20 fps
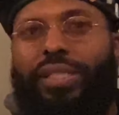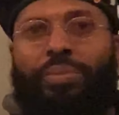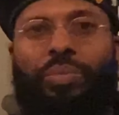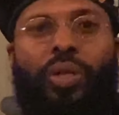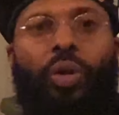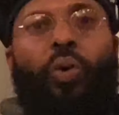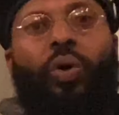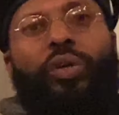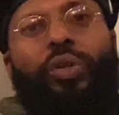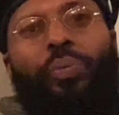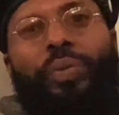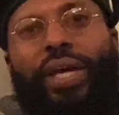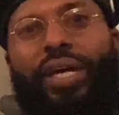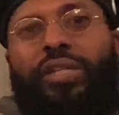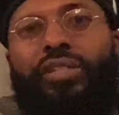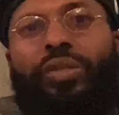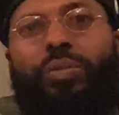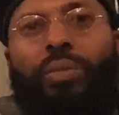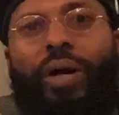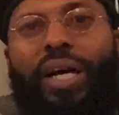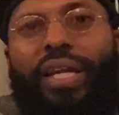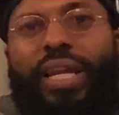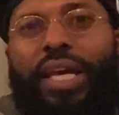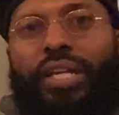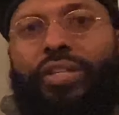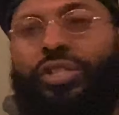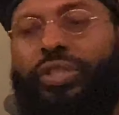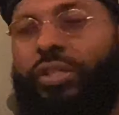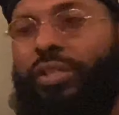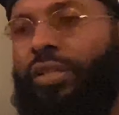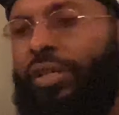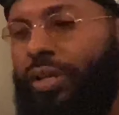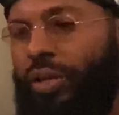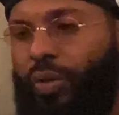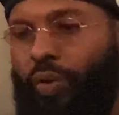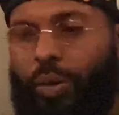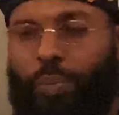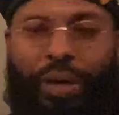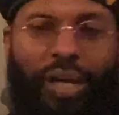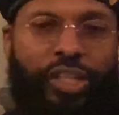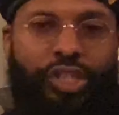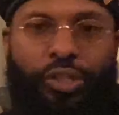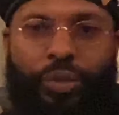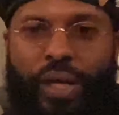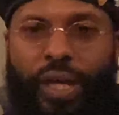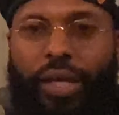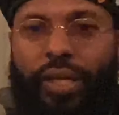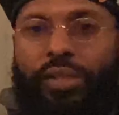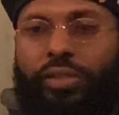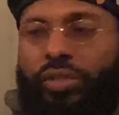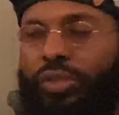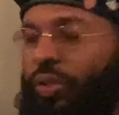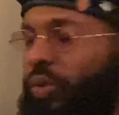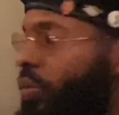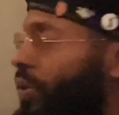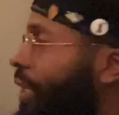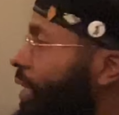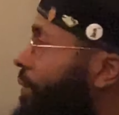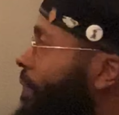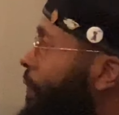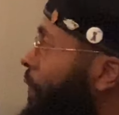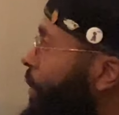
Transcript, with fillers: I'm an oil painter by nature or by trade and schooling.